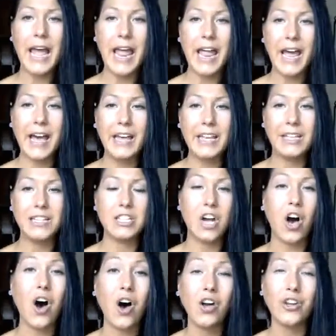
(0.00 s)
And
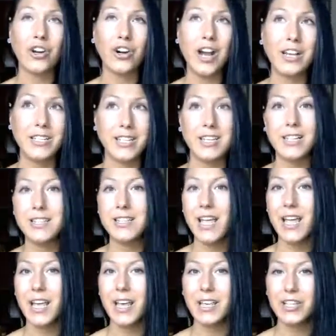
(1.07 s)
your ideas
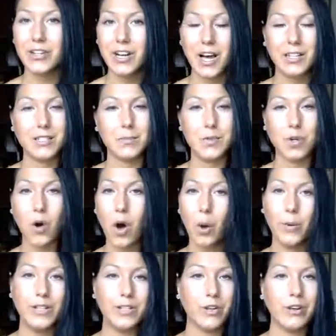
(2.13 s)
and your concepts are
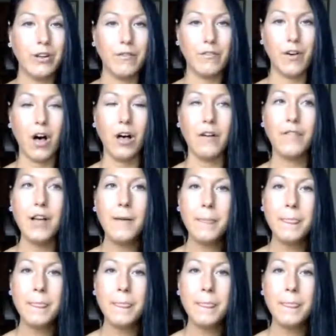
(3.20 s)
always going to evolve.